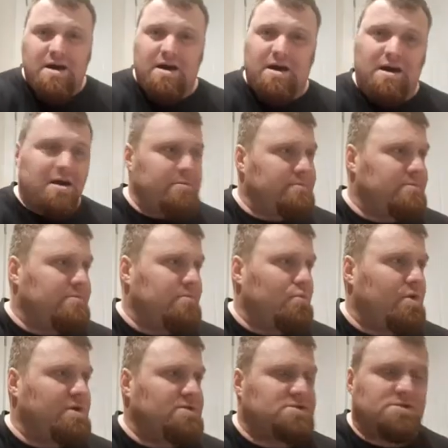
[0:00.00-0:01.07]

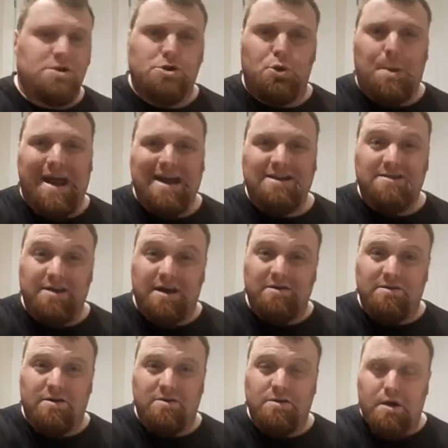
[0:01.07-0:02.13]
which you can
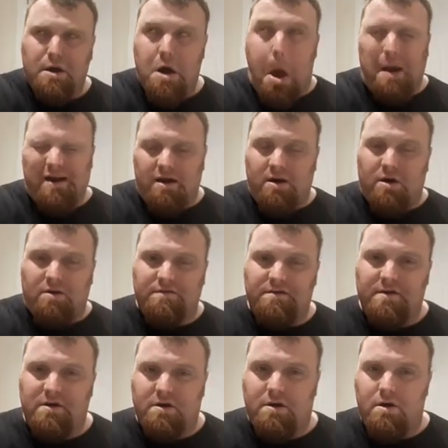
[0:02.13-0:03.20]
download off
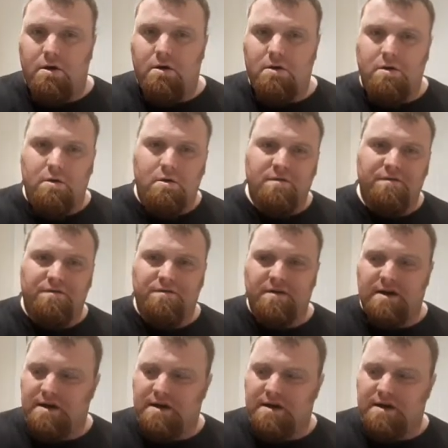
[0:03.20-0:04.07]
of